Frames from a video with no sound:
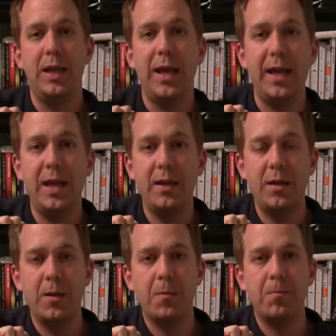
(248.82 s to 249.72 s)
and
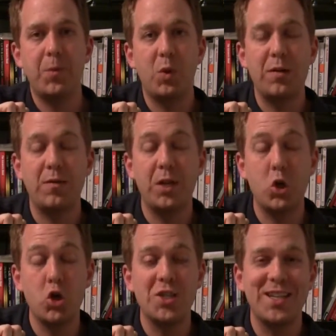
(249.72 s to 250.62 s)
the right
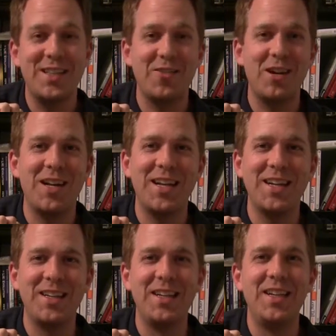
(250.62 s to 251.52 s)
fingers and the right
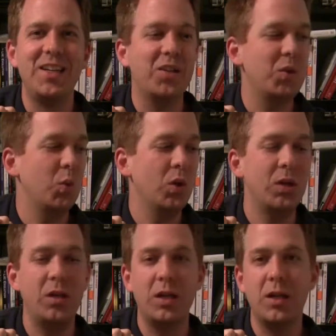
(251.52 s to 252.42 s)
hand, you
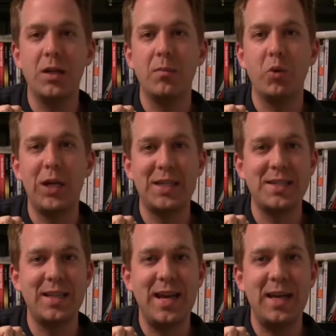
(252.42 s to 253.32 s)
will
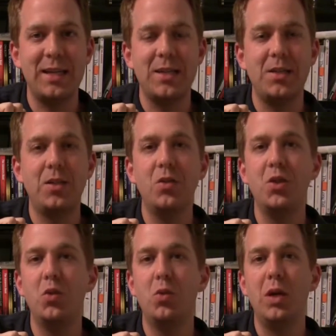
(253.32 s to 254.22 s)
practice that until
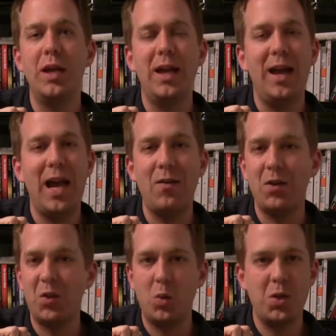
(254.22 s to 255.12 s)
you have
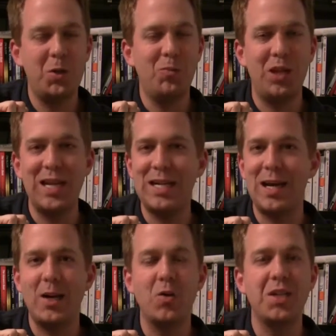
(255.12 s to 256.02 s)
it to where you can play it
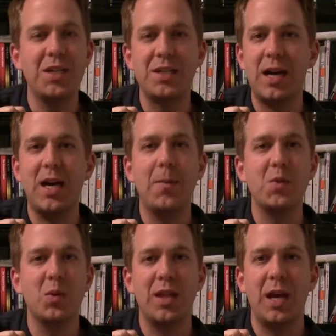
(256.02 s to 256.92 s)
9 or 10
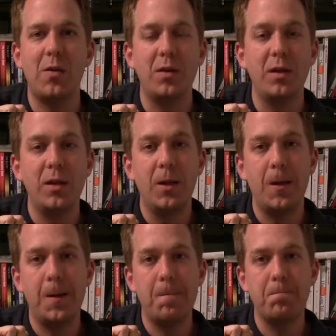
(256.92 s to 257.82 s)
times without
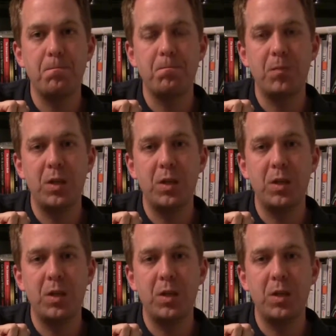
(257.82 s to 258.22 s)
a